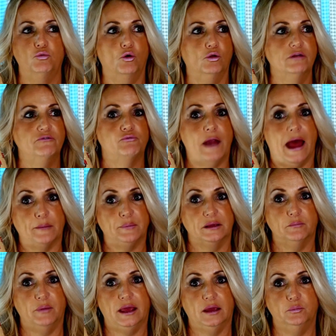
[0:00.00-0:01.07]
a roll of
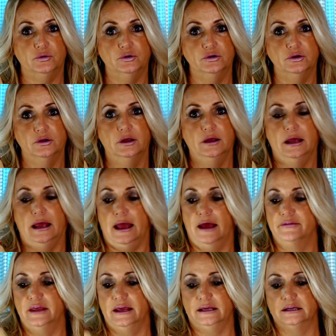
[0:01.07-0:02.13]
wrapping paper
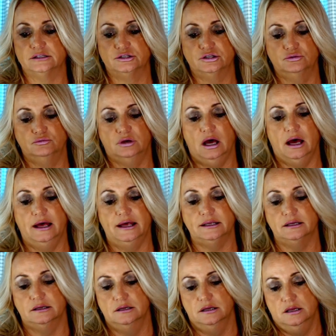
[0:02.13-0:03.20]
and they get to
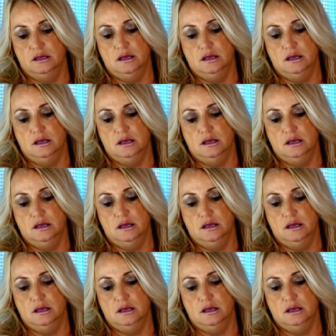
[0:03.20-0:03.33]
cut